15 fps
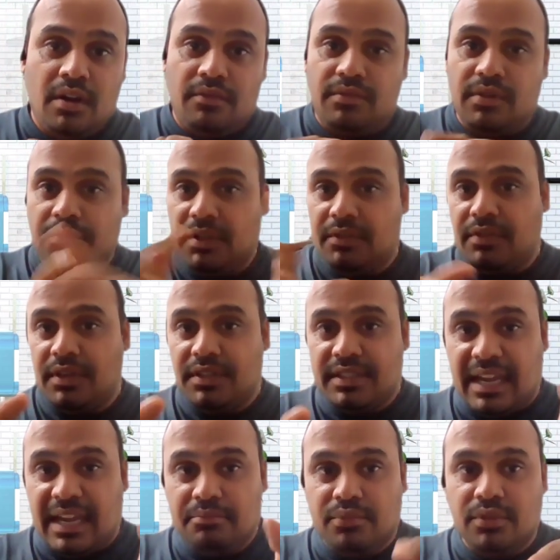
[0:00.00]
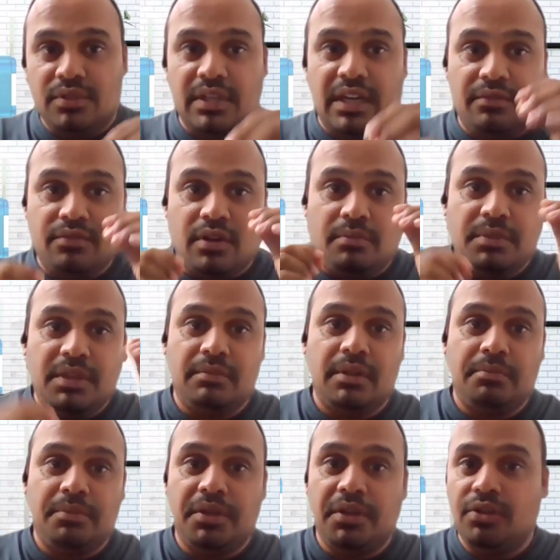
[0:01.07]
from different samples and from
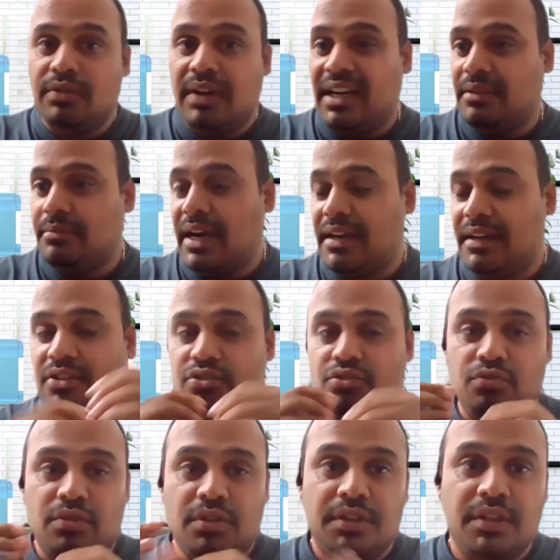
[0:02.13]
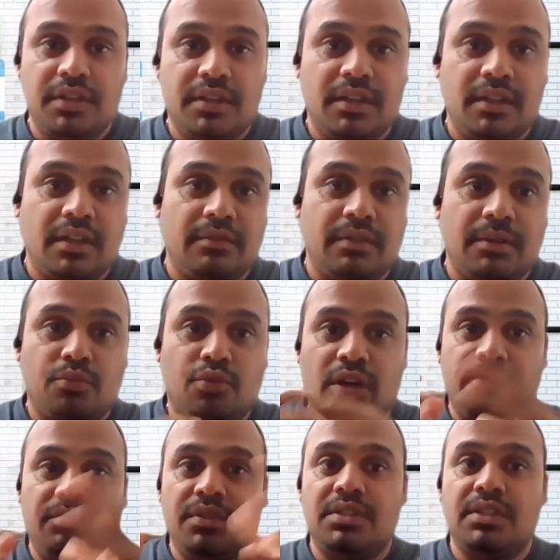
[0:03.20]
developing new antibiotics to creating even more
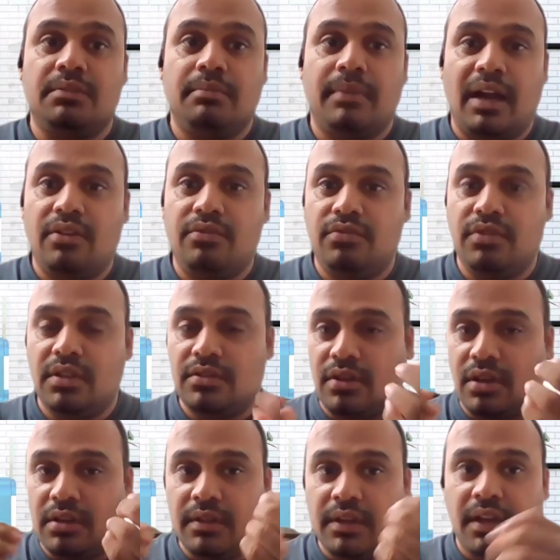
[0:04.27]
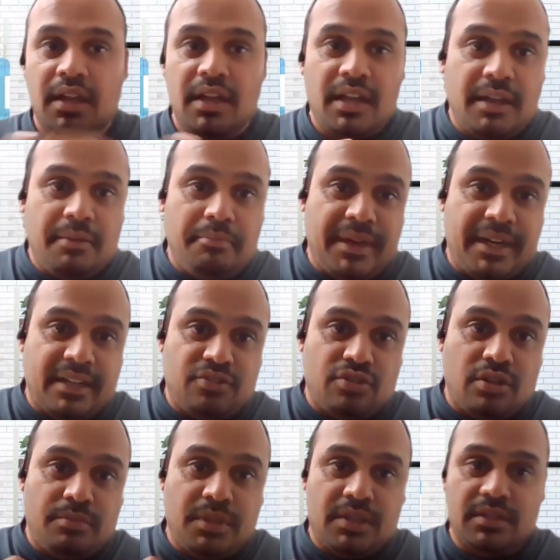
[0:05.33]
efficient biofuels or even
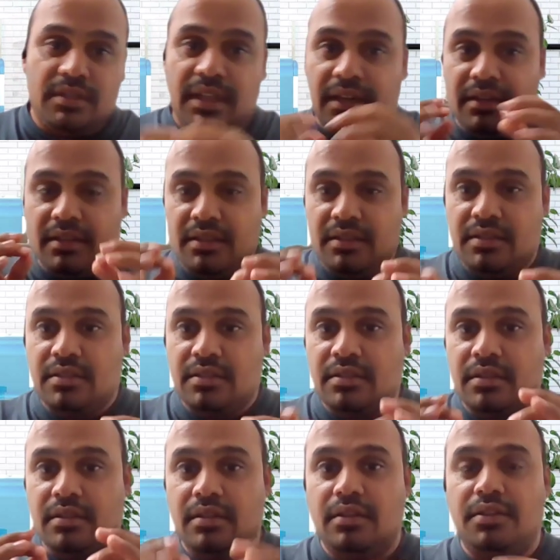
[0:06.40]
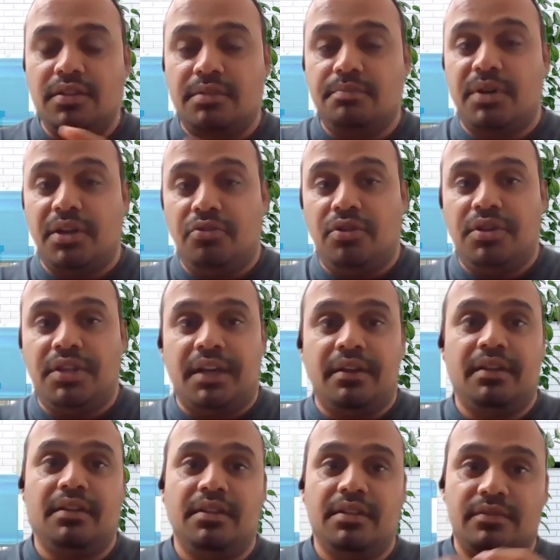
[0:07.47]
metagenomics that this this particular
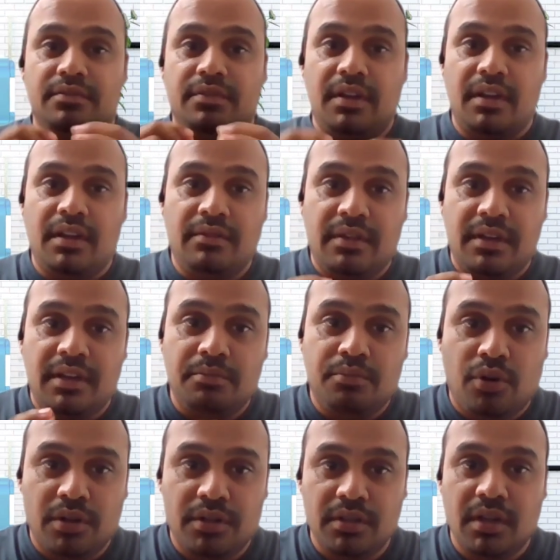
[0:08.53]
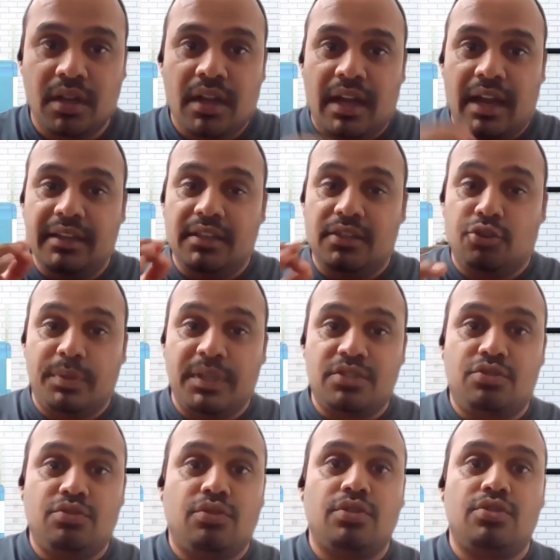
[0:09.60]
technique is very, very important and it opens
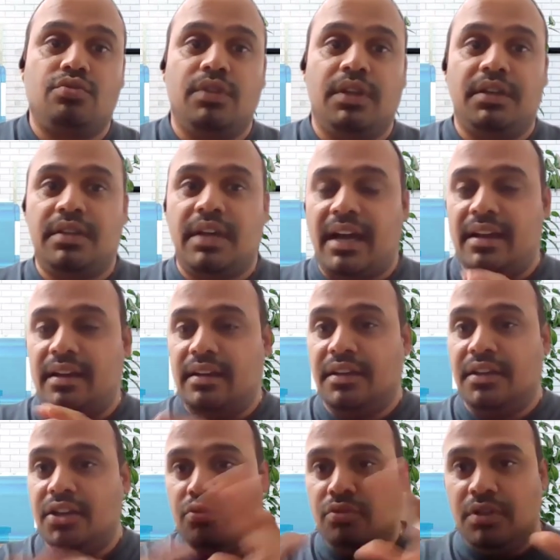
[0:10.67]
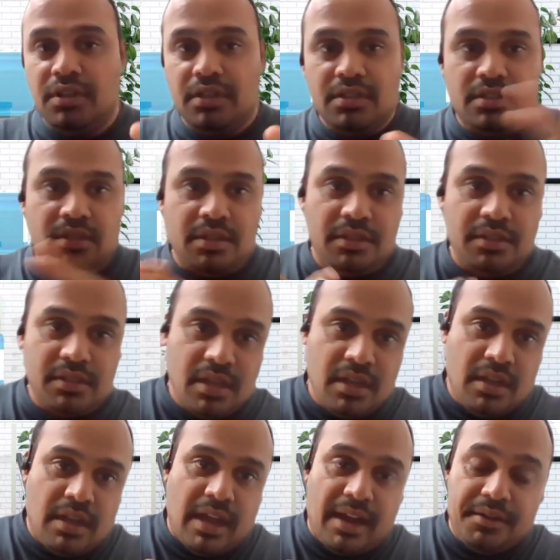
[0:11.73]
doors to entirely new industries
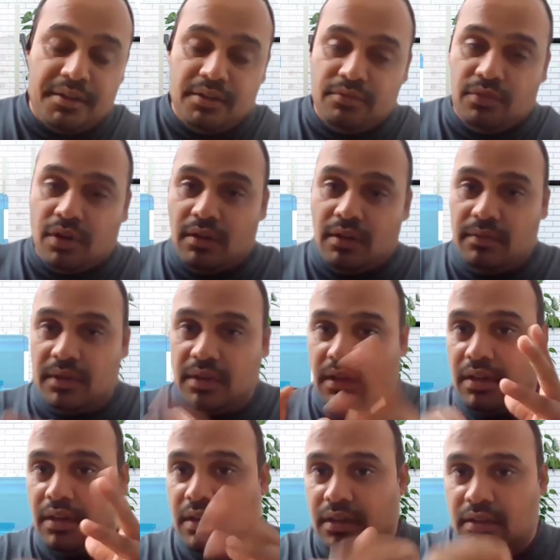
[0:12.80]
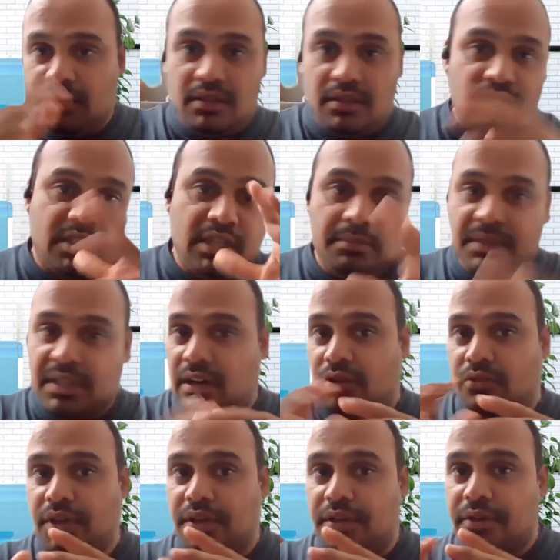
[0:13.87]
and revolve uh, the streams
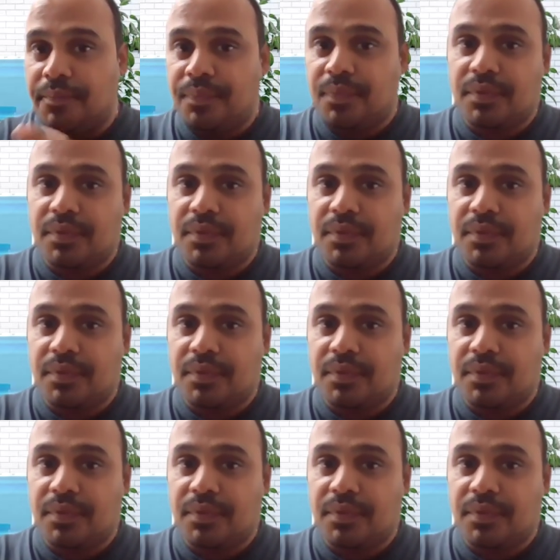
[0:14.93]
around it.